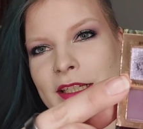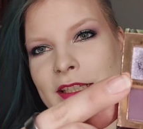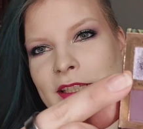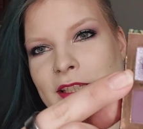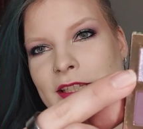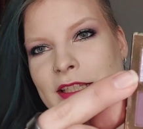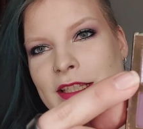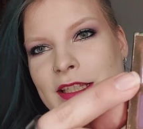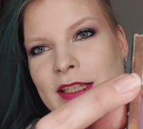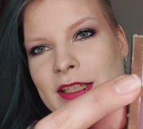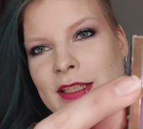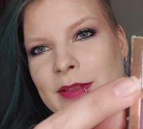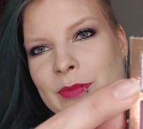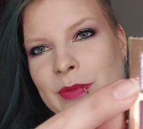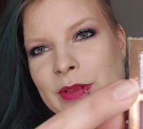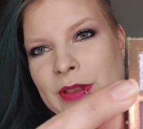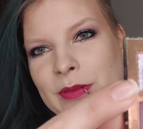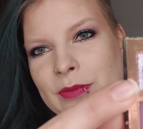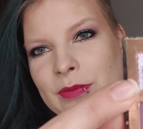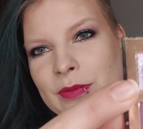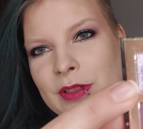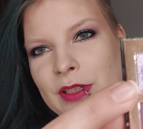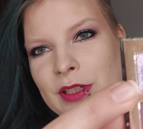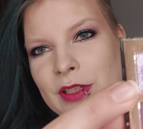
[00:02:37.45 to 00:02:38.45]
is a bit
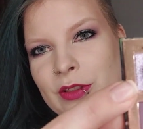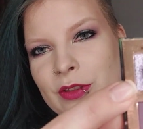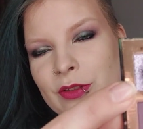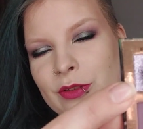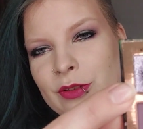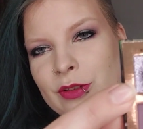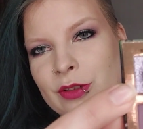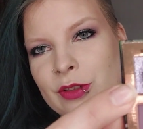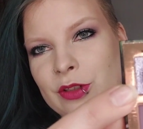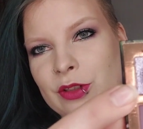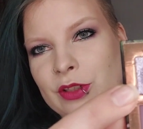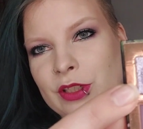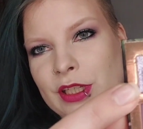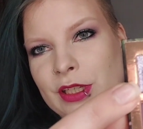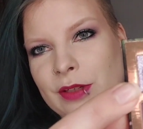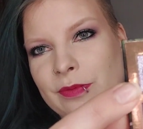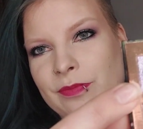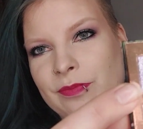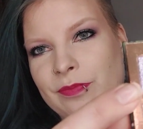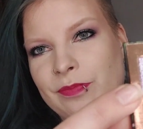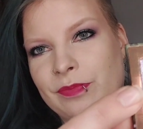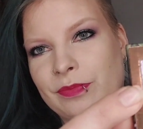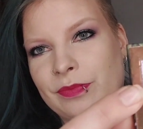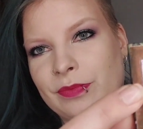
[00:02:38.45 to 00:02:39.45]
easier to see
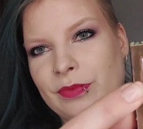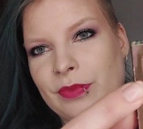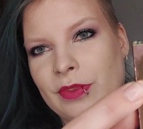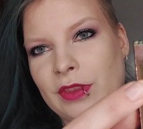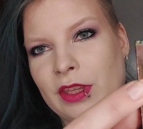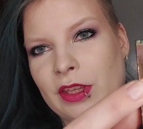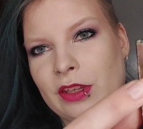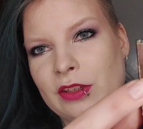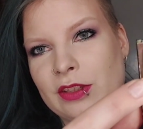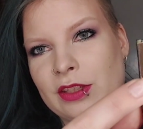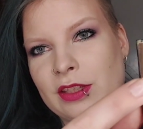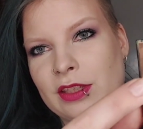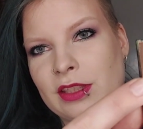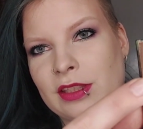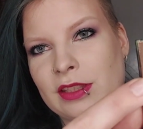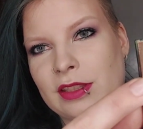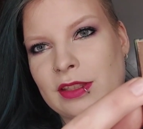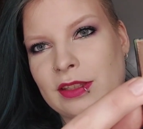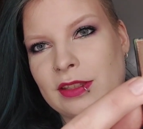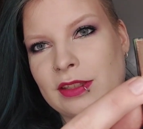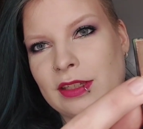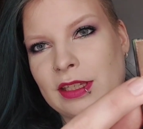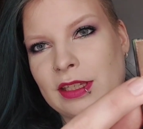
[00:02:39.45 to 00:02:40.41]
because it's